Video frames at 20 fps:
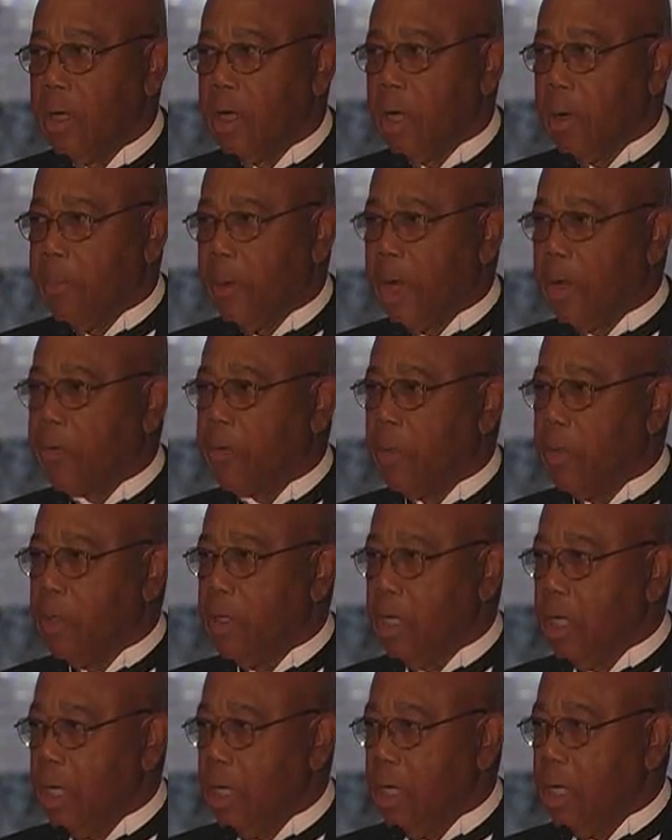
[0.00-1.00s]
about the
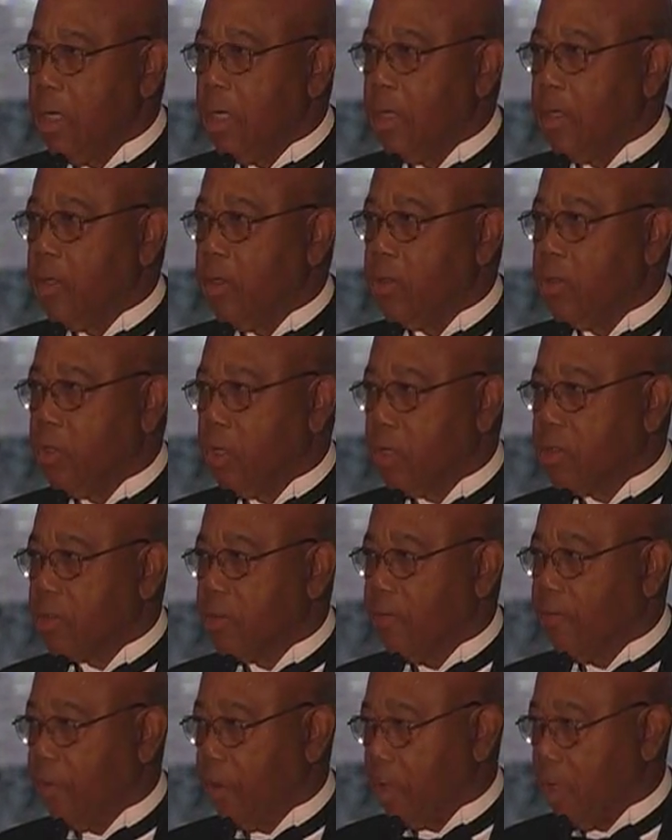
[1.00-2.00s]
need and the
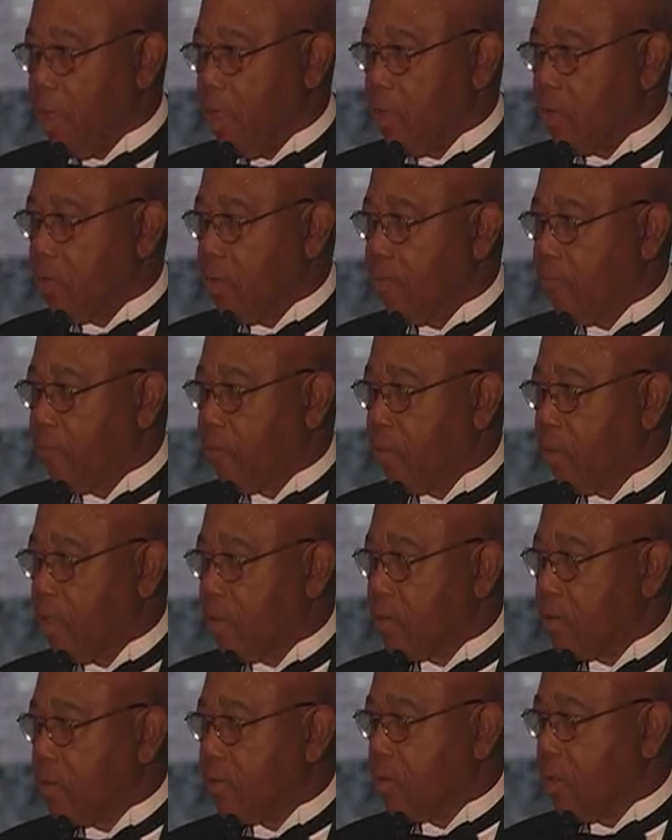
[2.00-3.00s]
justification for
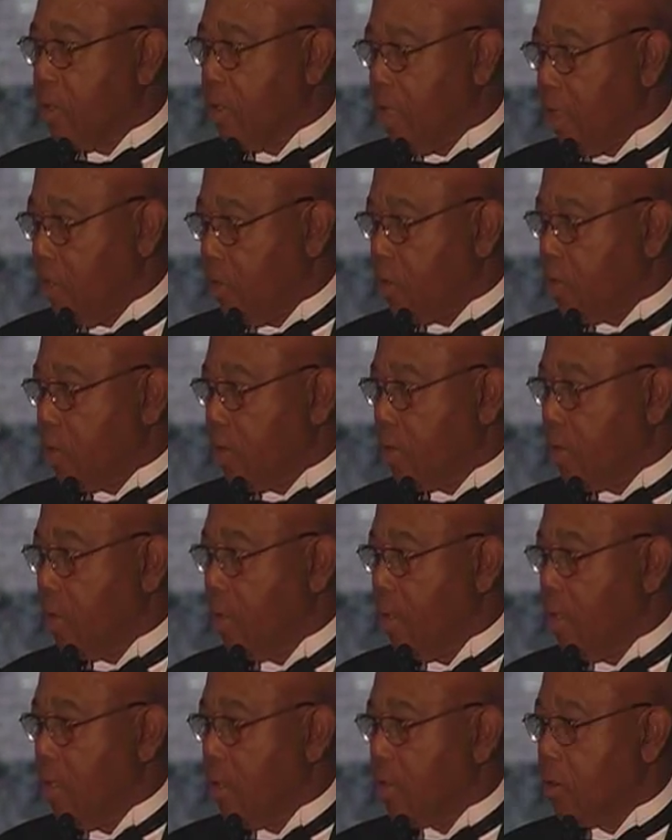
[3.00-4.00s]
us as a nation
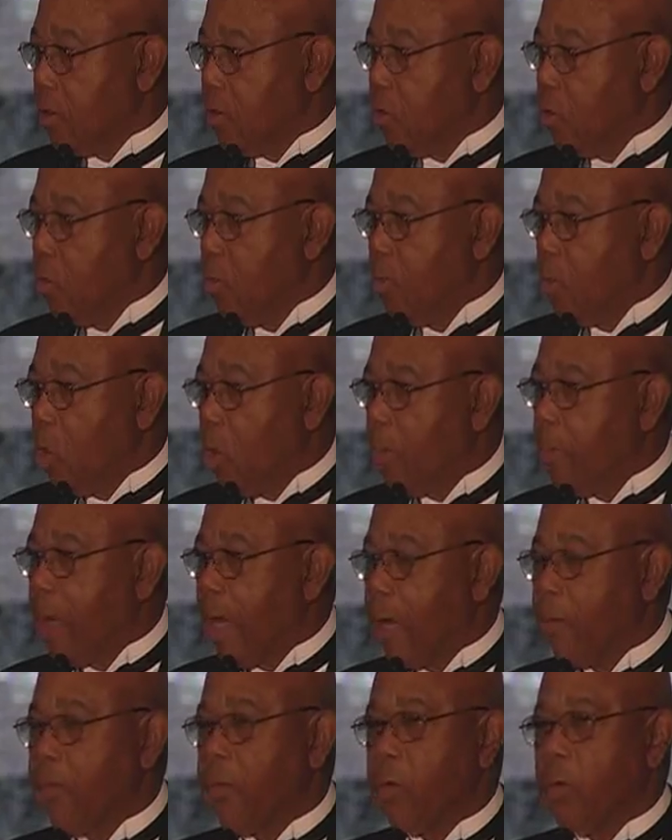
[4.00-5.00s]
to do more
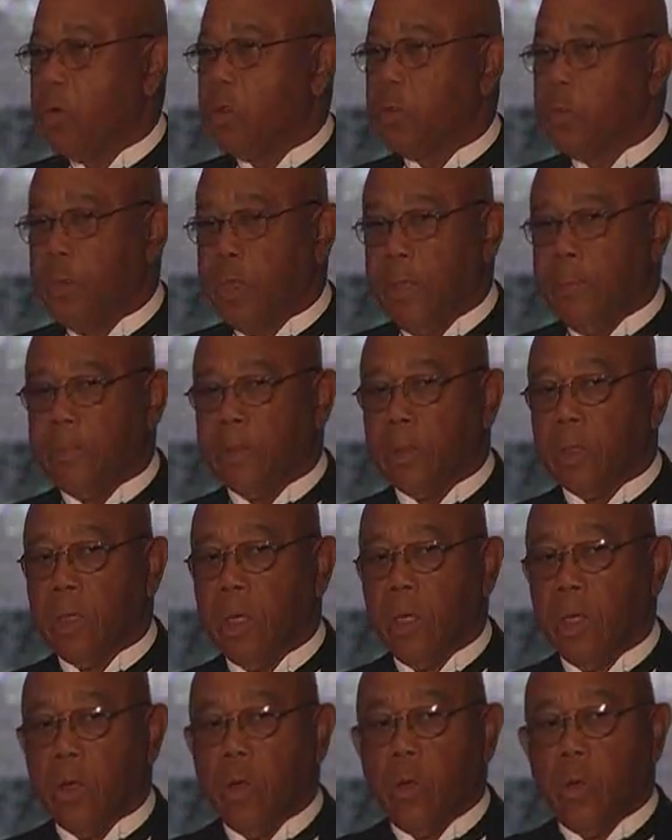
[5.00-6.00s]
about those people
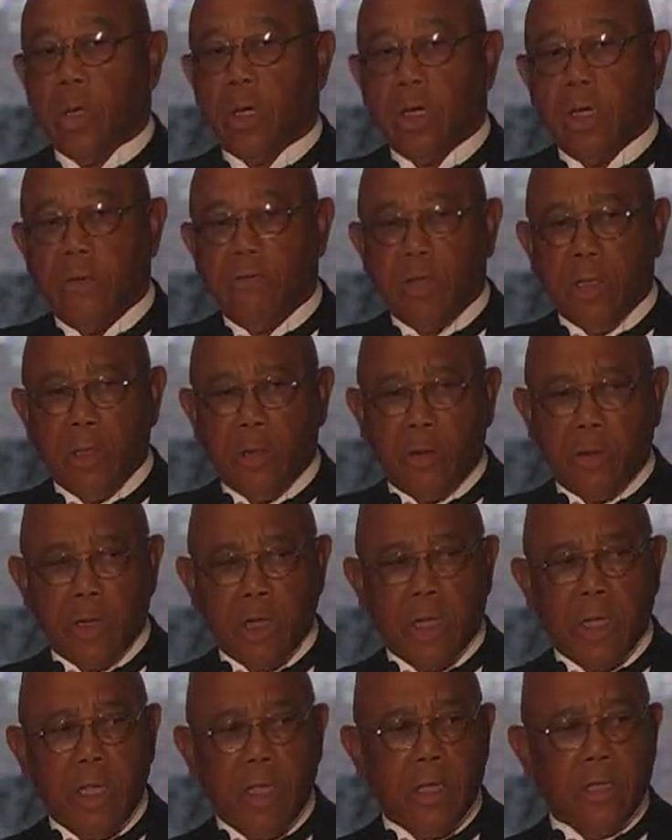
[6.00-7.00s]
who are living on
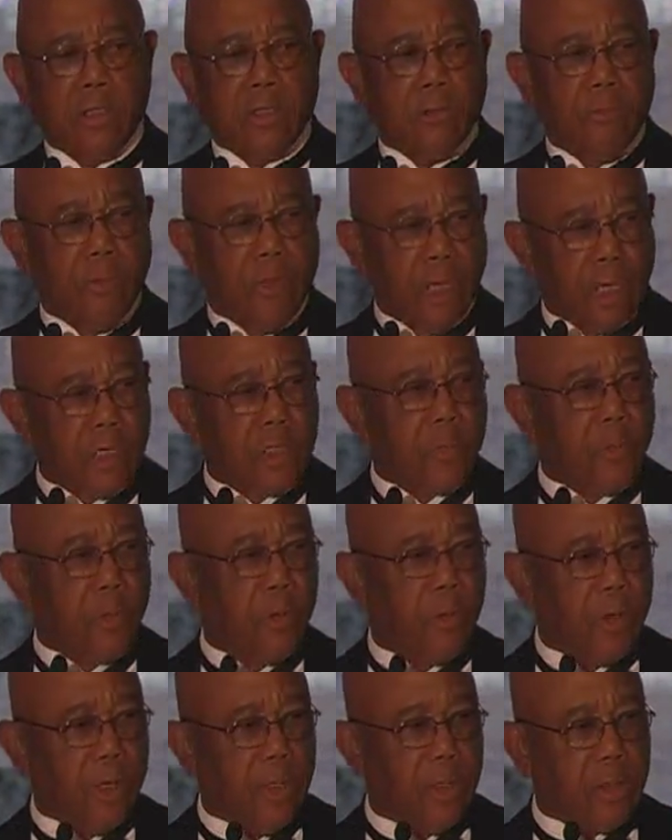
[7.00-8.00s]
the edge of
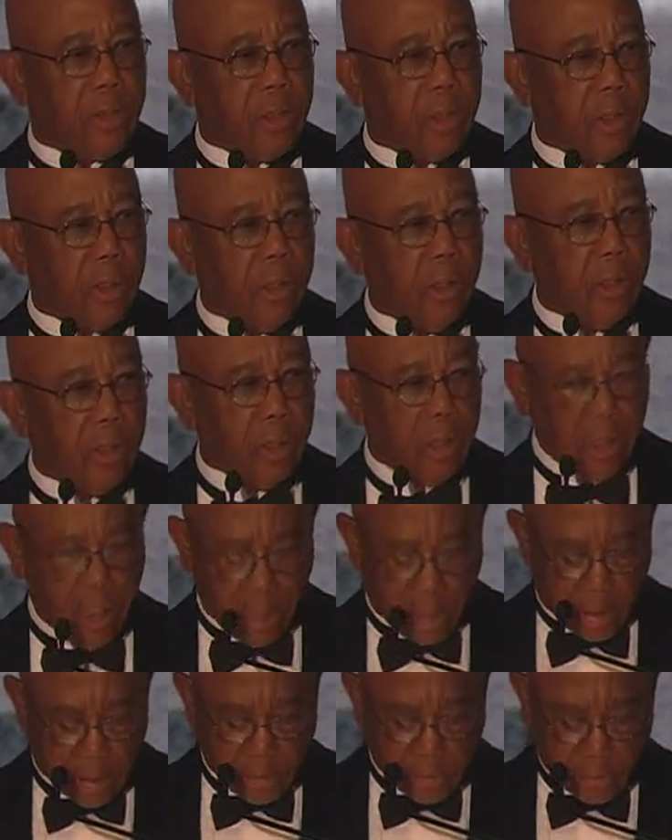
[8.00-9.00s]
desperation
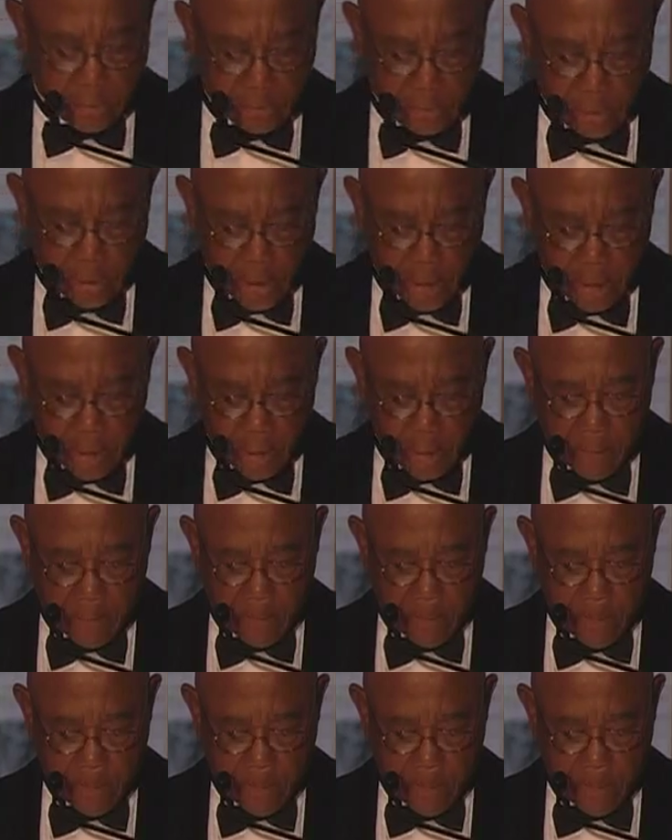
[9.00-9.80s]
in our society.